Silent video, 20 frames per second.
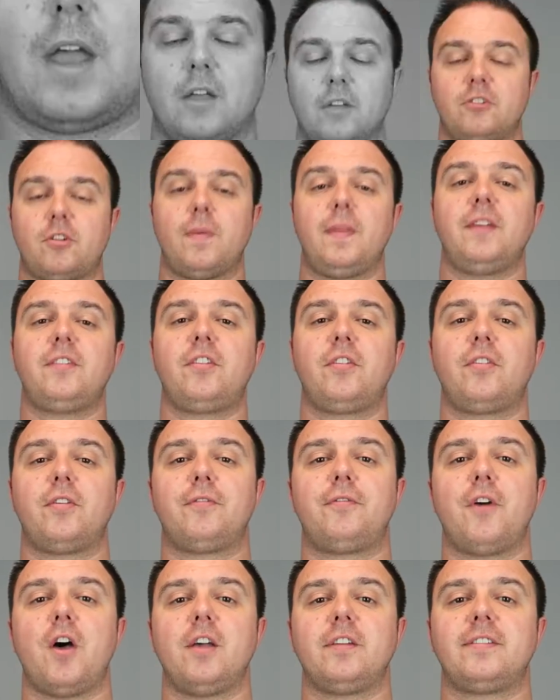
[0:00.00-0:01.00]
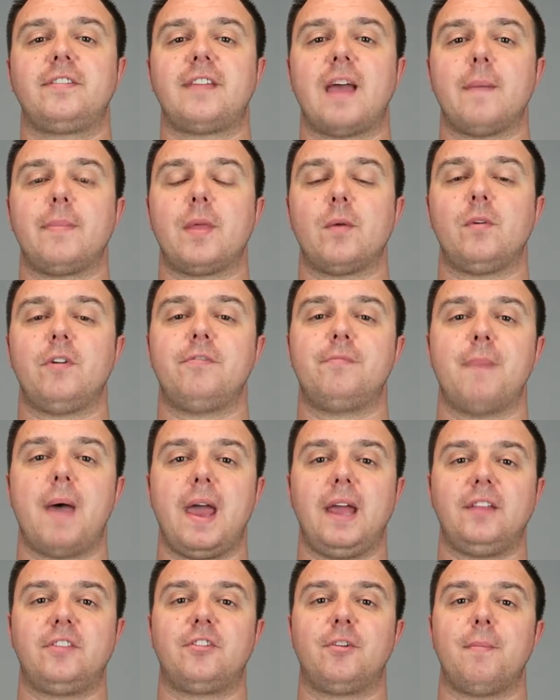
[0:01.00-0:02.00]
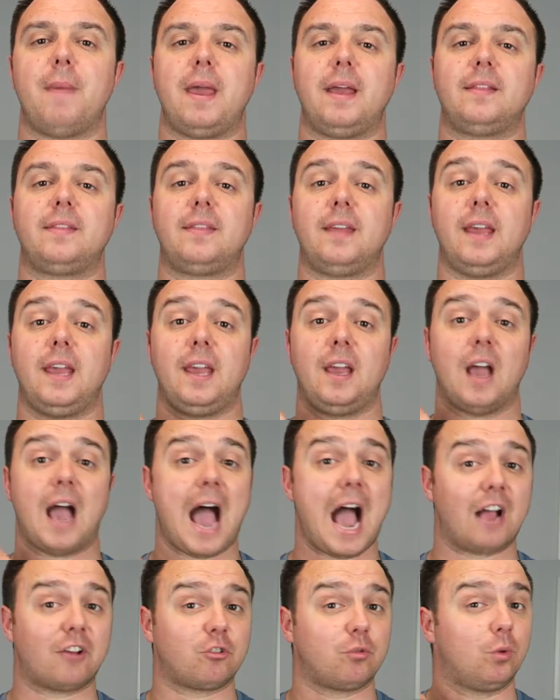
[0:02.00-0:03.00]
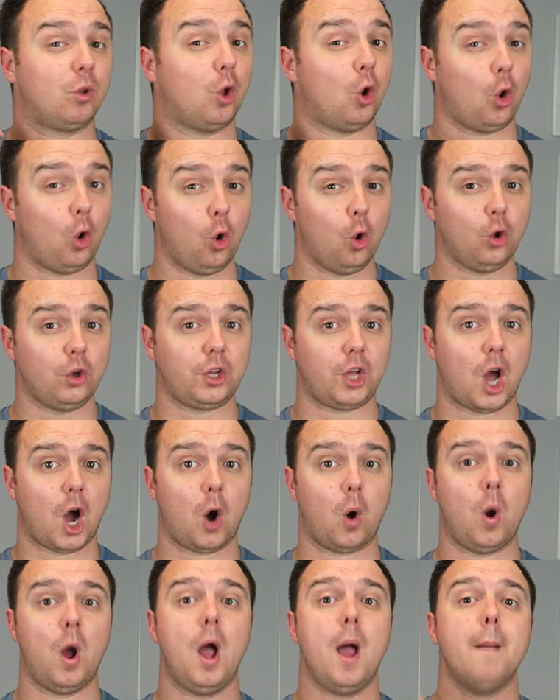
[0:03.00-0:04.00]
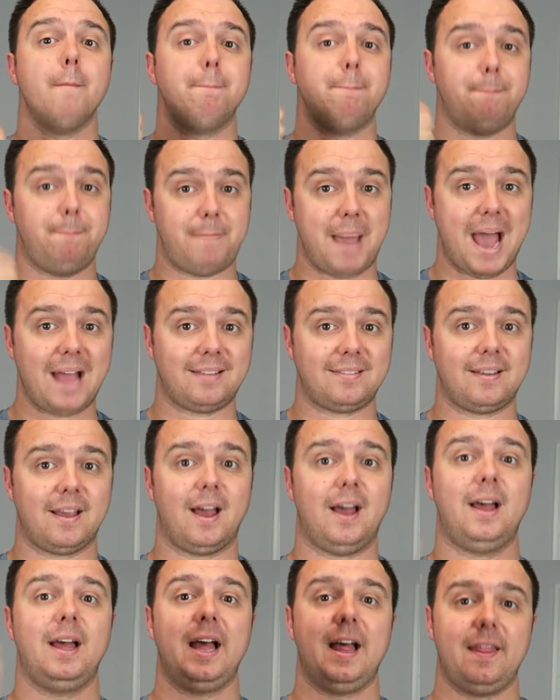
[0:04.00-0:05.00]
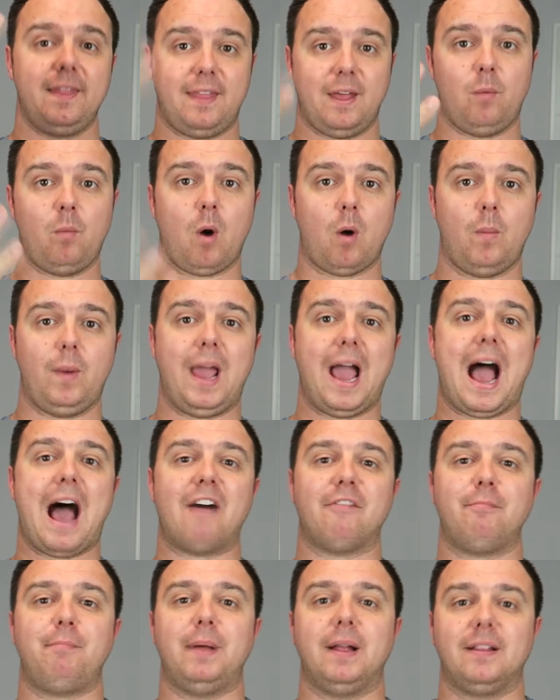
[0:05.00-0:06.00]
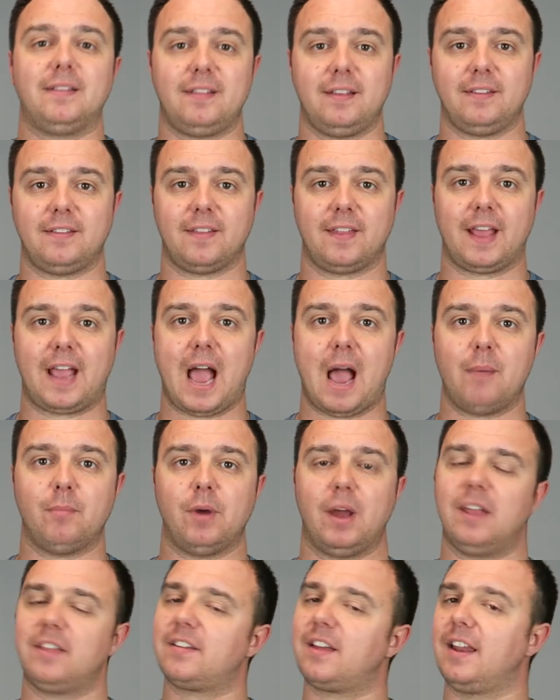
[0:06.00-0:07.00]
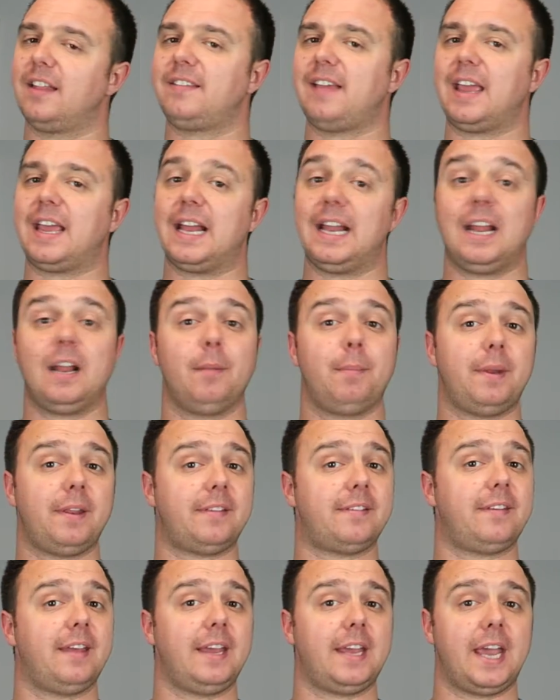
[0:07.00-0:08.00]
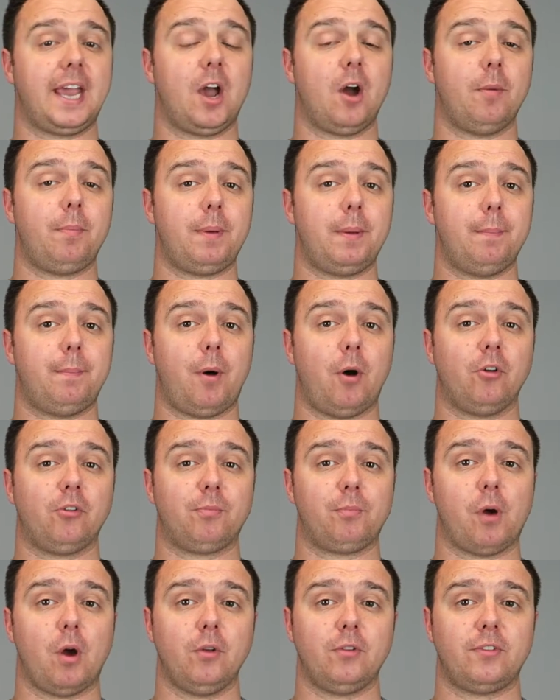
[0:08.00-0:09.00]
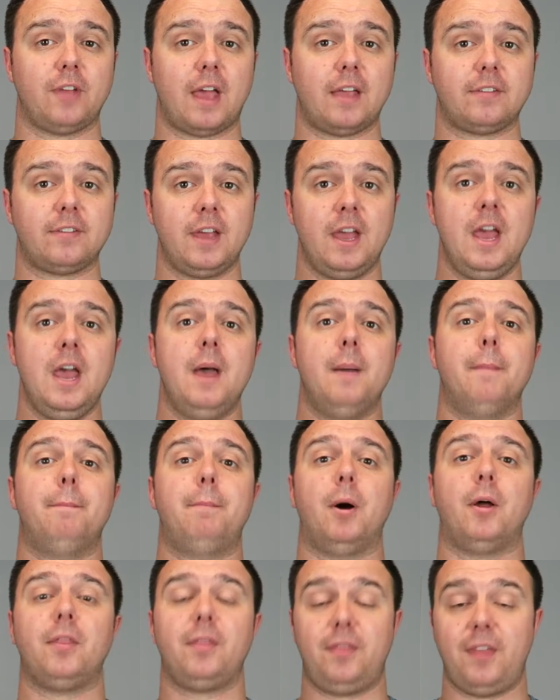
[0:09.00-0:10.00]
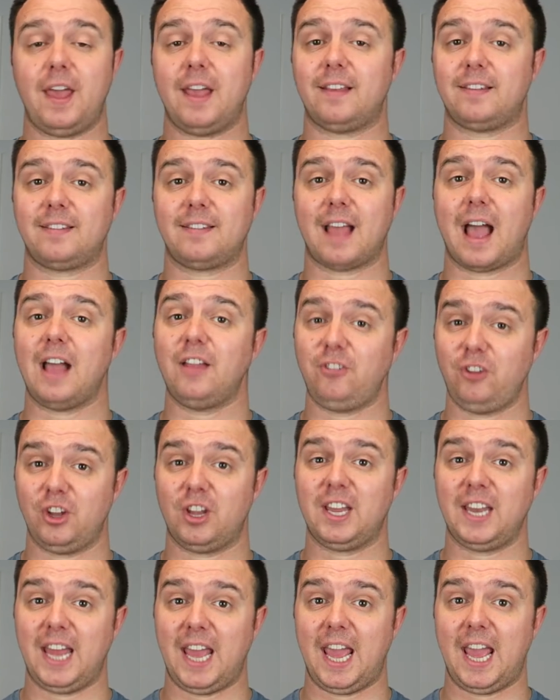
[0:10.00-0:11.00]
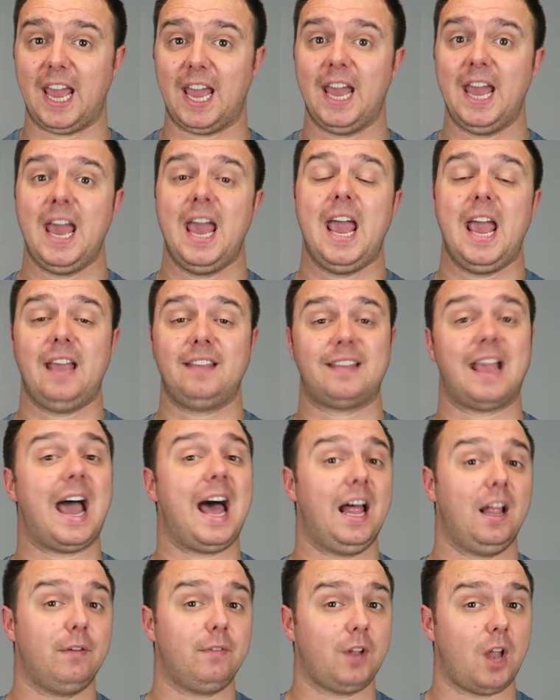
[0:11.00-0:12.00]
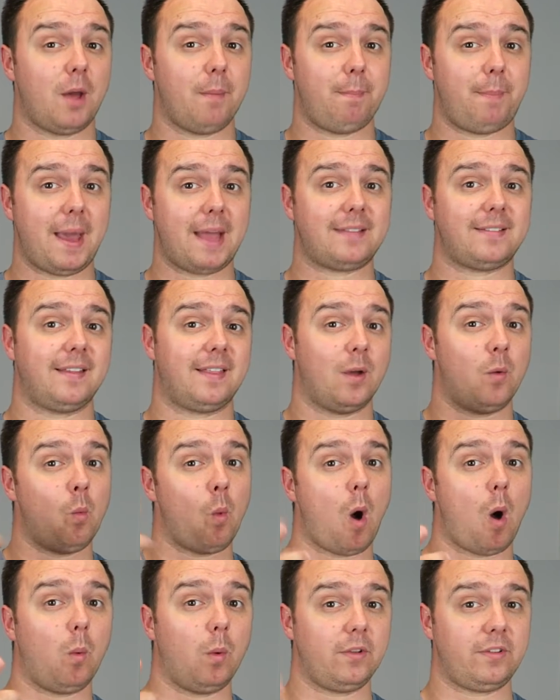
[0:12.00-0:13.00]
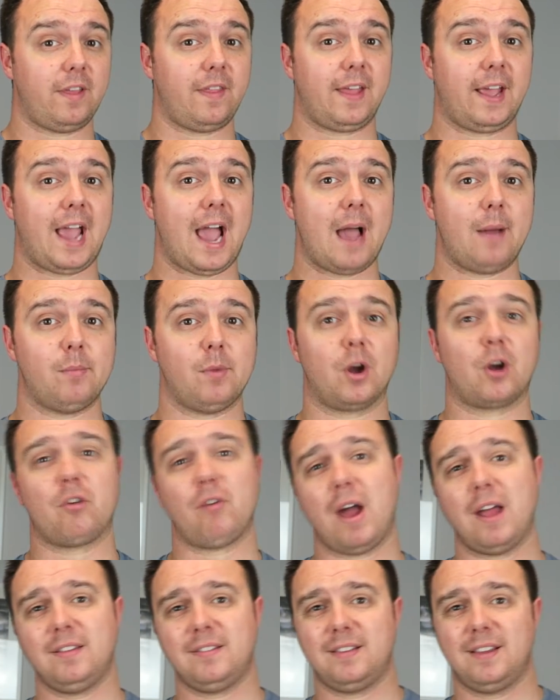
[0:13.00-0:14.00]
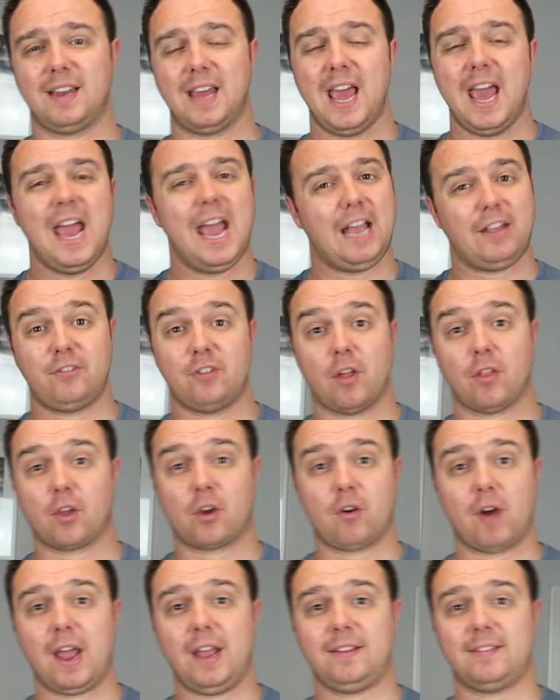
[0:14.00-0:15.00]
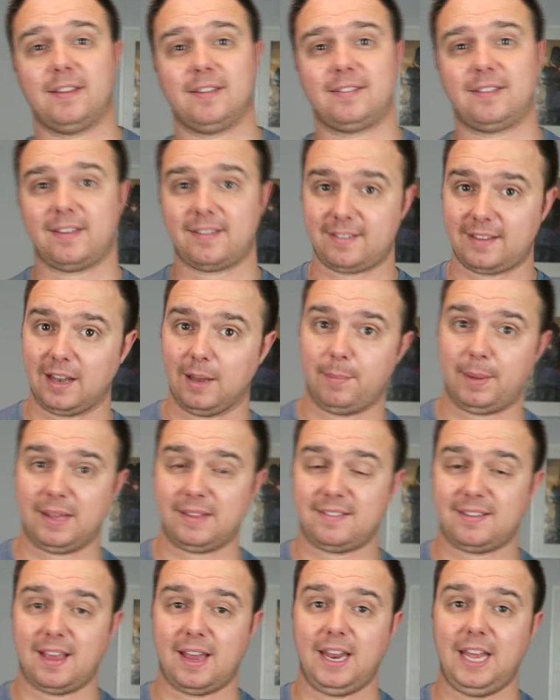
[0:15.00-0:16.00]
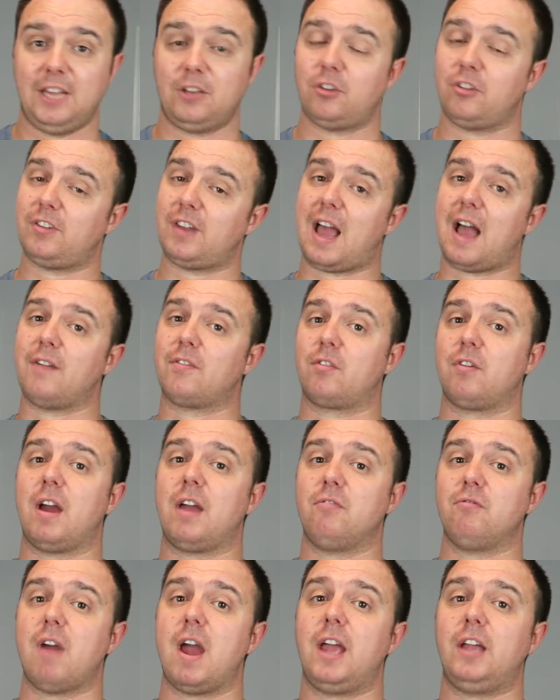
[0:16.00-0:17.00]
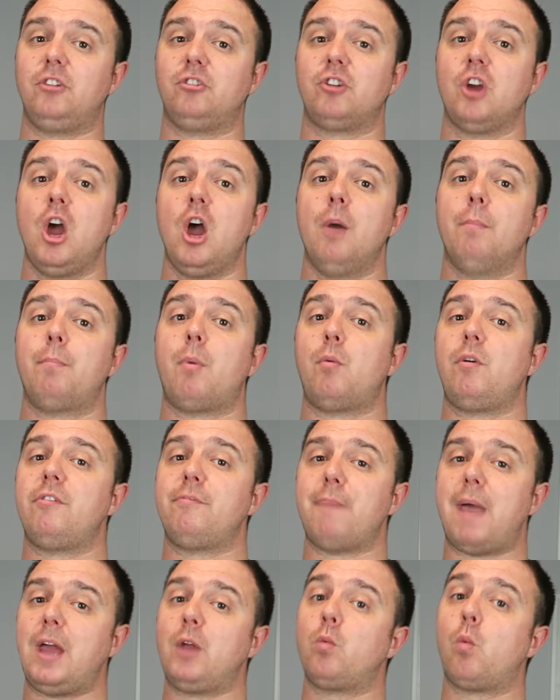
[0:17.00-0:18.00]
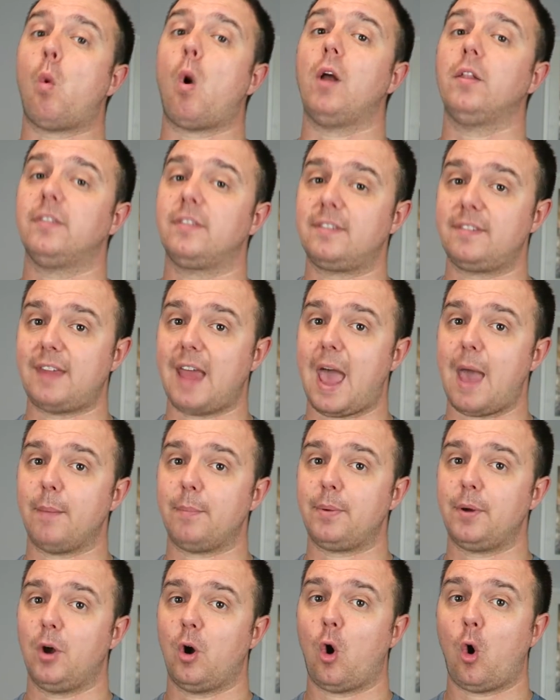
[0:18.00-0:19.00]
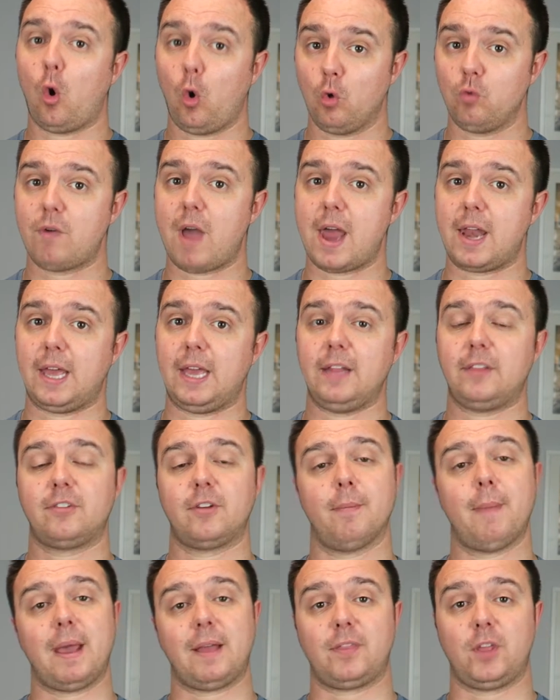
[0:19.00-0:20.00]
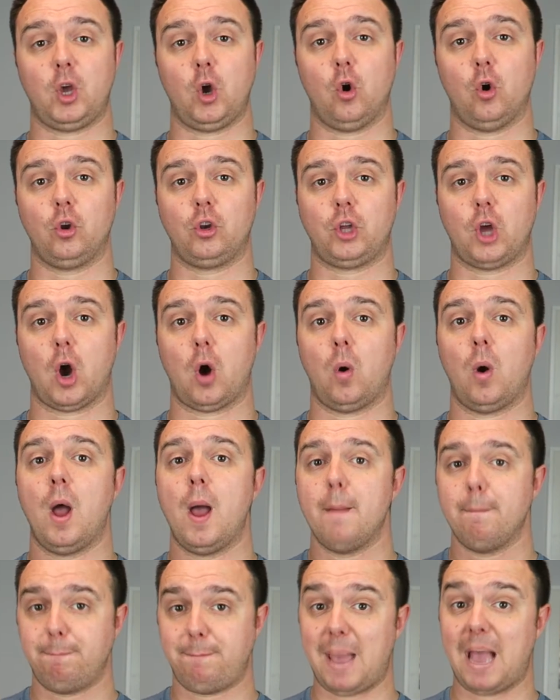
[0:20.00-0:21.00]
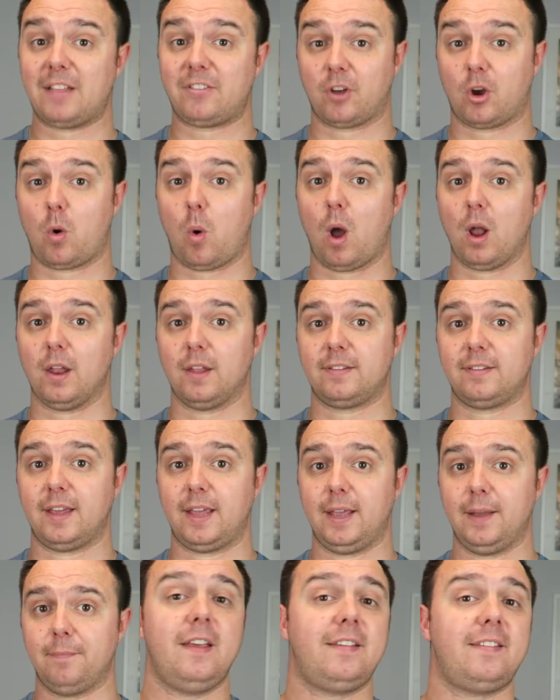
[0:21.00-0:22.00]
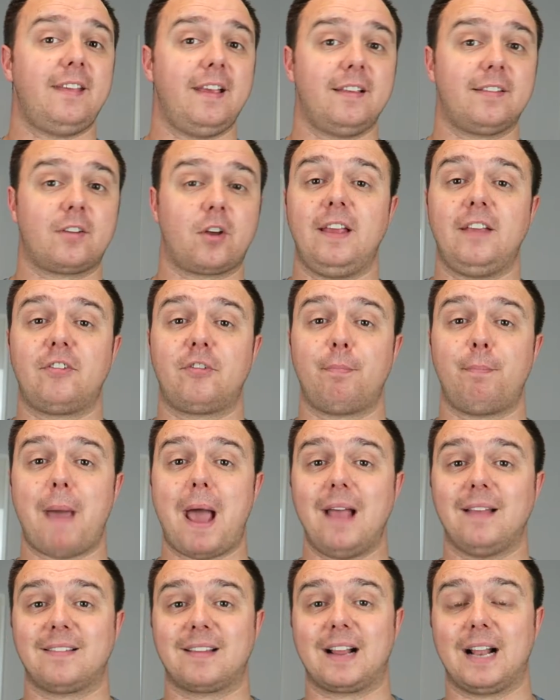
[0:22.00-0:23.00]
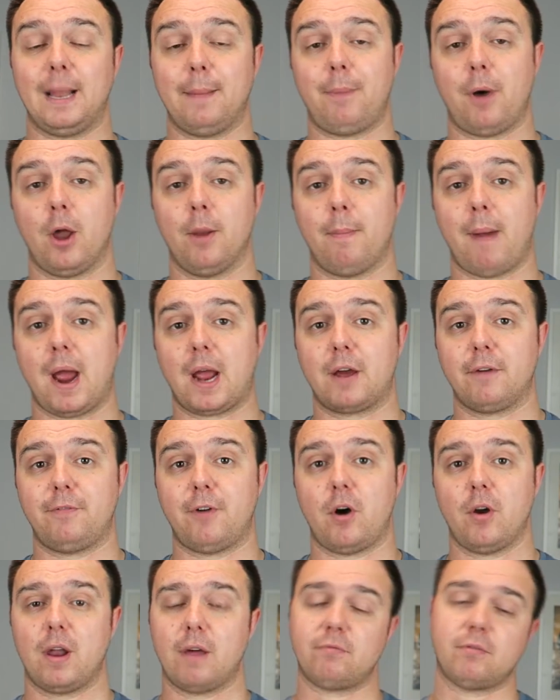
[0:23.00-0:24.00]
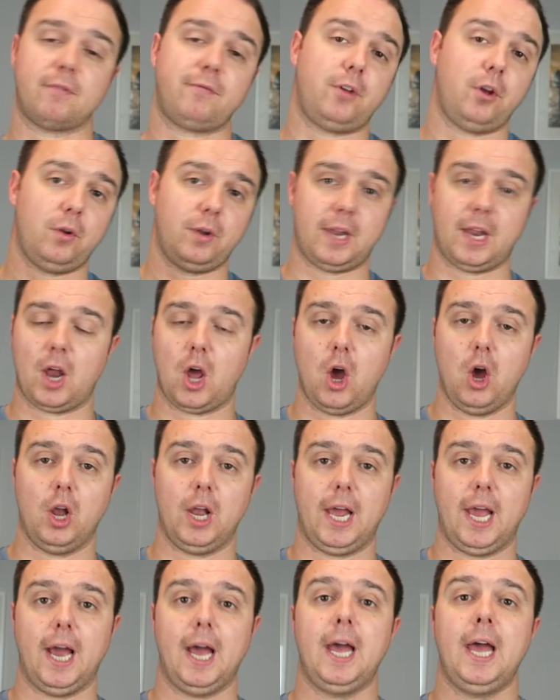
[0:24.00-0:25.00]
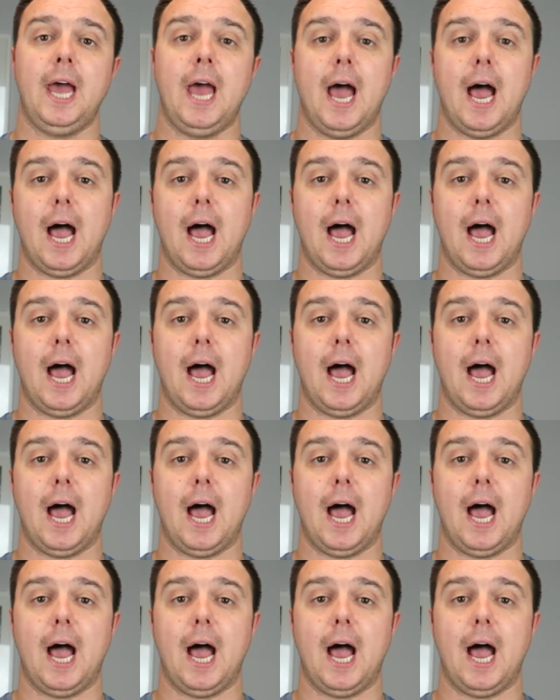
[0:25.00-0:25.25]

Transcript: So this is the first step that we've made to make the actual audio better than what we have built into the camera. It's going to take a little bit of syncing up in post-process, but this, as you can hear, is a hell of a lot better than what was in the camera. Granted, it's not the greatest, it's still a bit tinny, it doesn't have great range, but we've made one step already to make the audio better quality. This is the Spez clip-on microphone. I've reviewed it earlier.